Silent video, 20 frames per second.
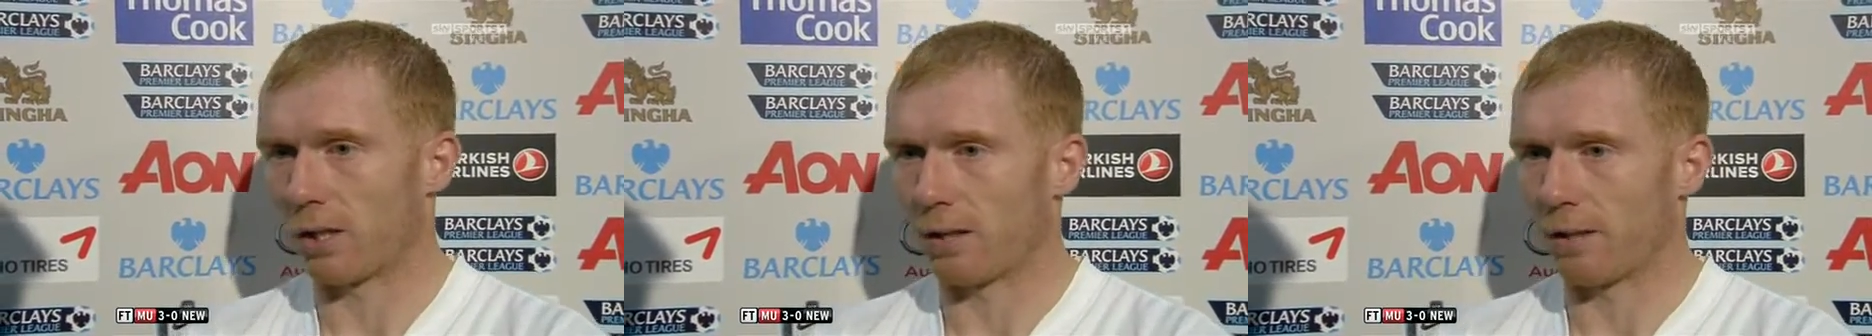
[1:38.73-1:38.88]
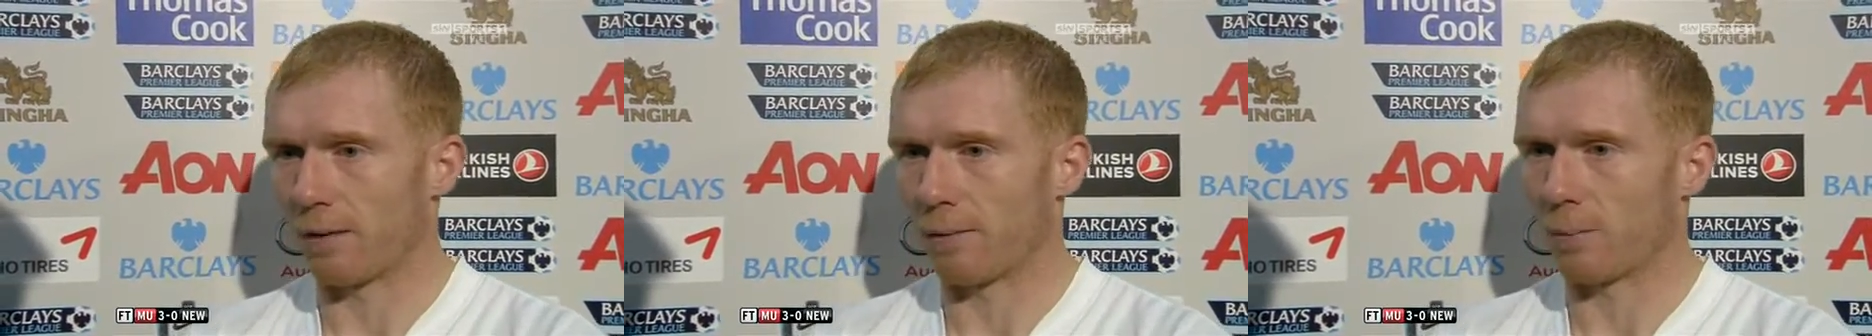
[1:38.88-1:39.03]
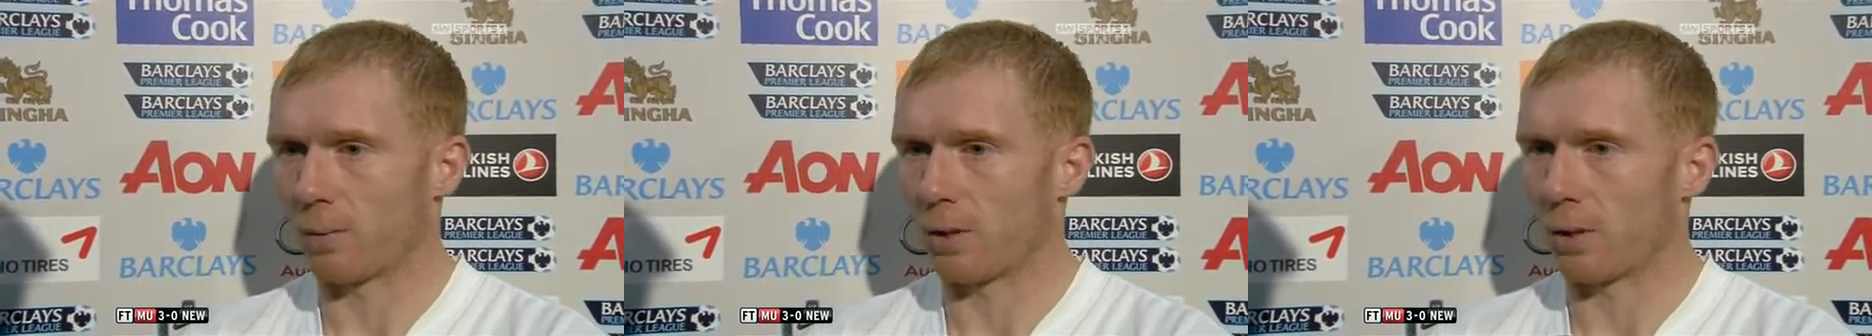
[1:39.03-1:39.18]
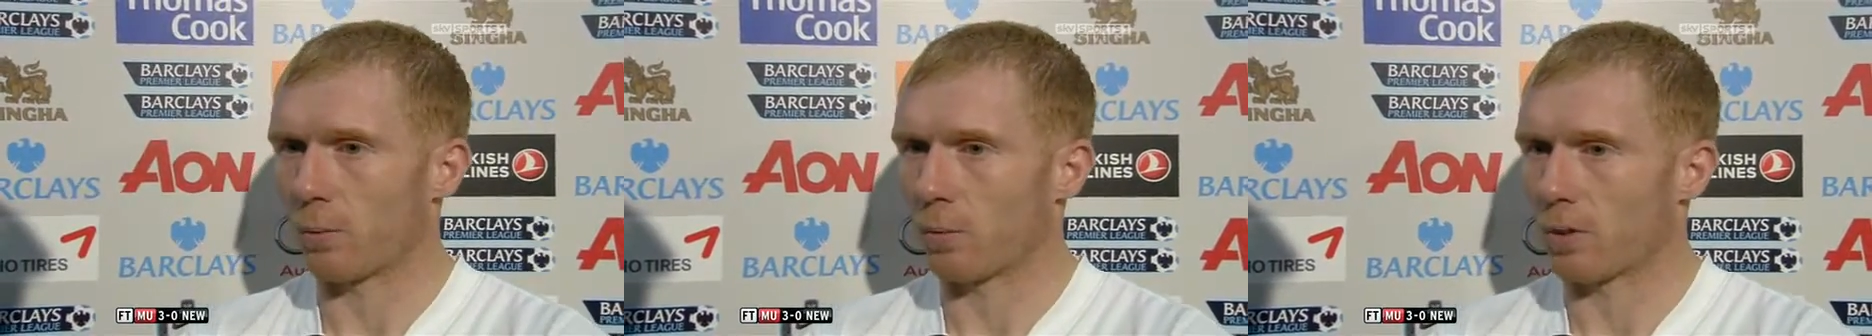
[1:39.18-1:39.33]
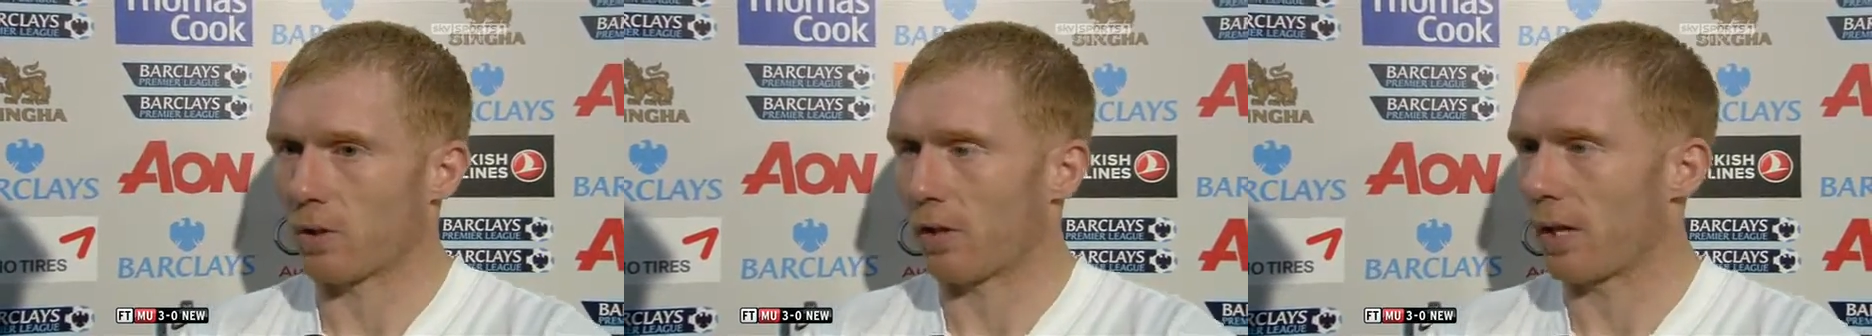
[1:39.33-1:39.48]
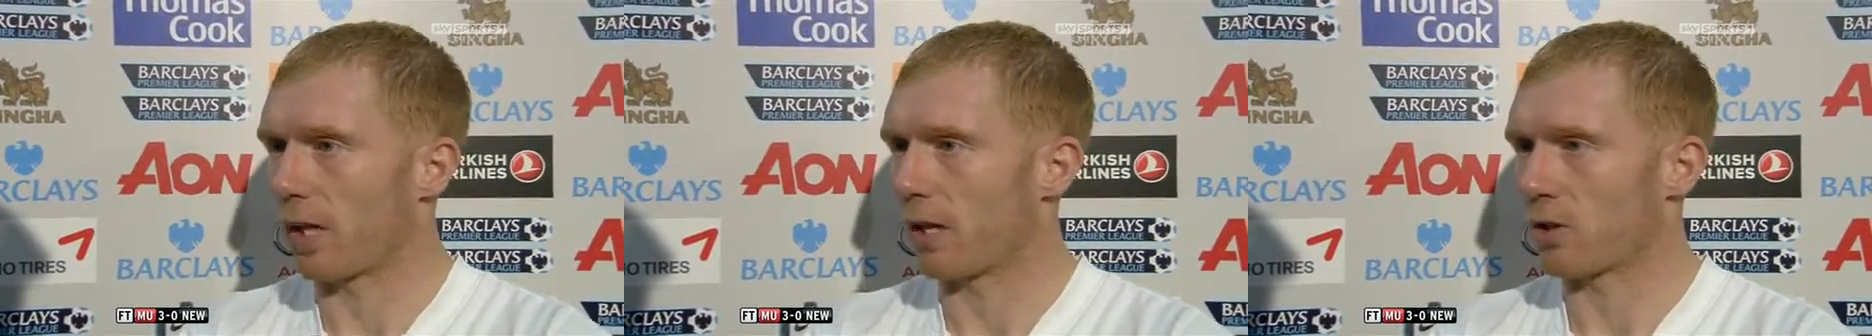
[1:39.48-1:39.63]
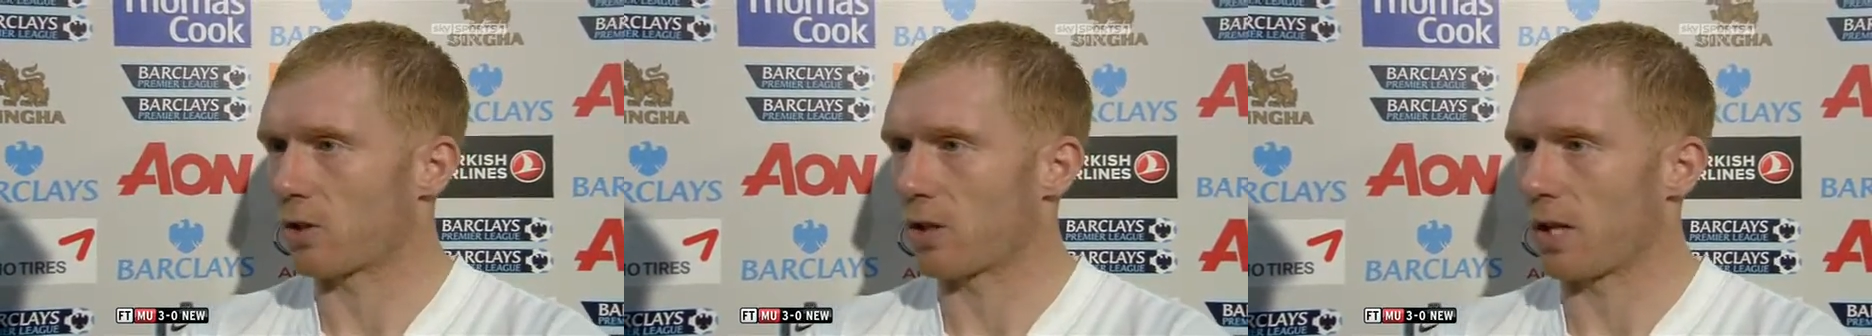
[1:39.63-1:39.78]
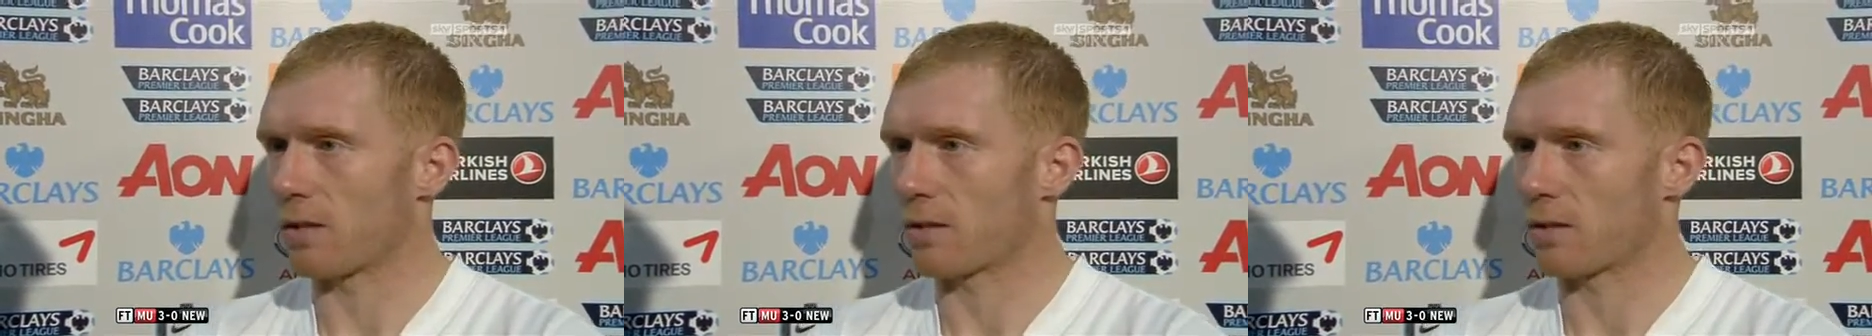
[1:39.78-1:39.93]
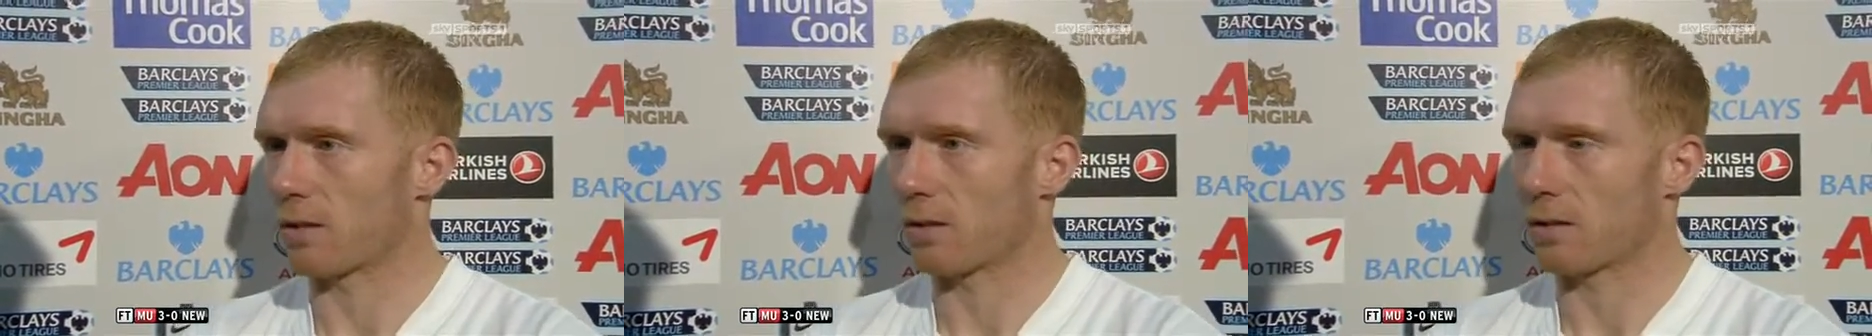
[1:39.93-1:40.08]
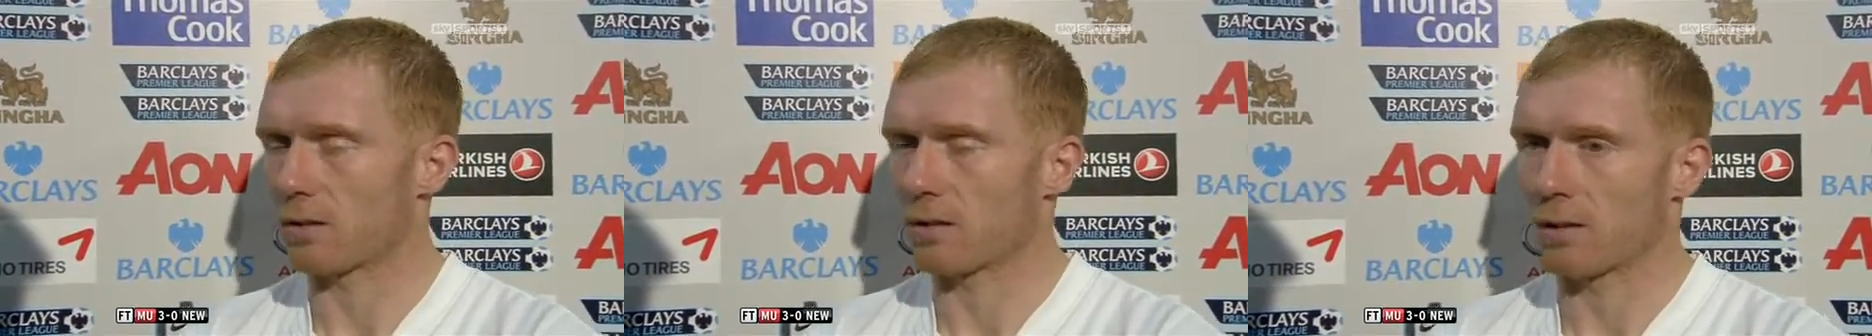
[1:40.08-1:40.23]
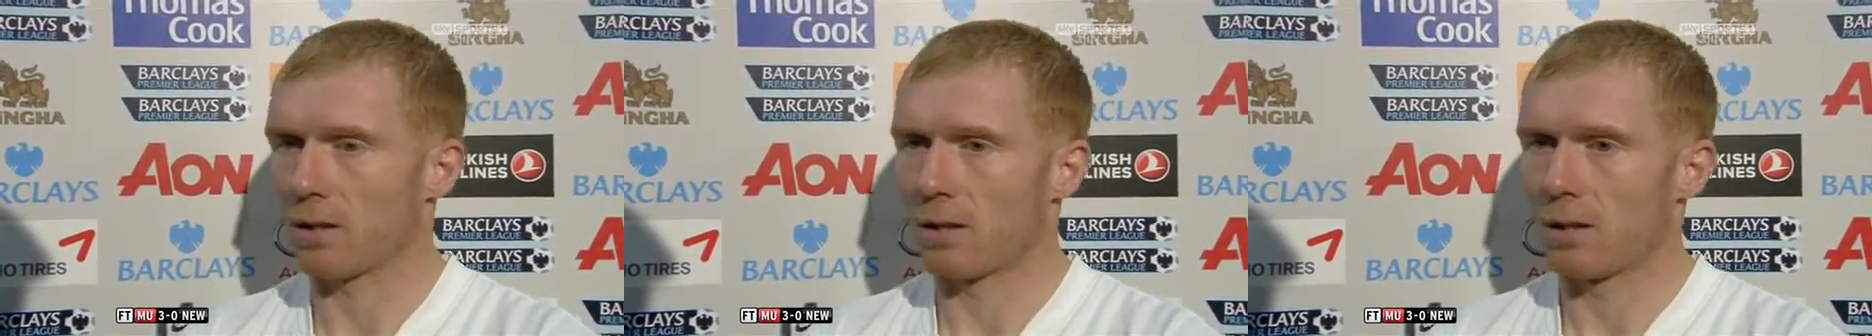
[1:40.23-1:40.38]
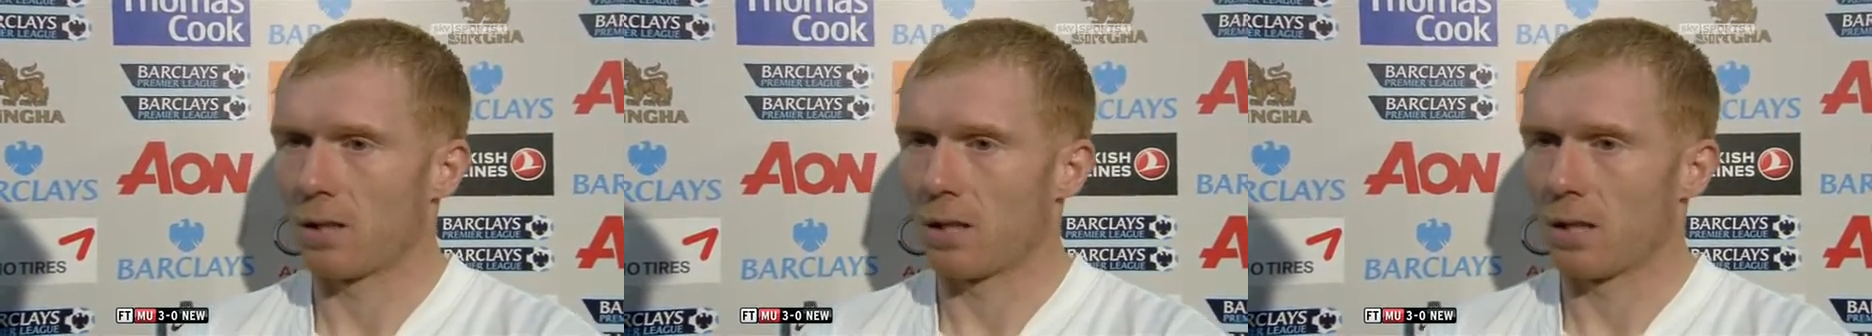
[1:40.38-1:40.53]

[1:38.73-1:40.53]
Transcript: You know, we're creating chances.